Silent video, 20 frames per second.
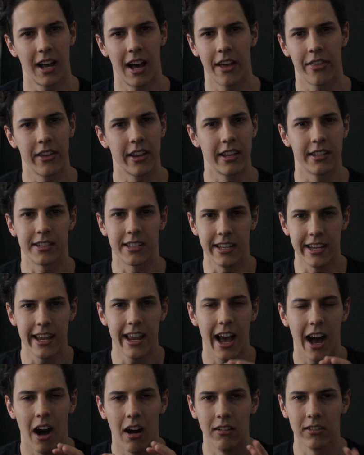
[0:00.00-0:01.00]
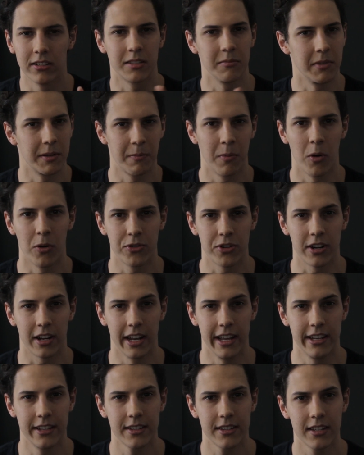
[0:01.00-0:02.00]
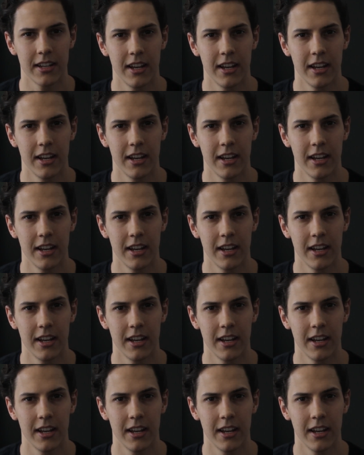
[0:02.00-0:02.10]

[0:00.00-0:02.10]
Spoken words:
I think it's the ultimate portrait lens.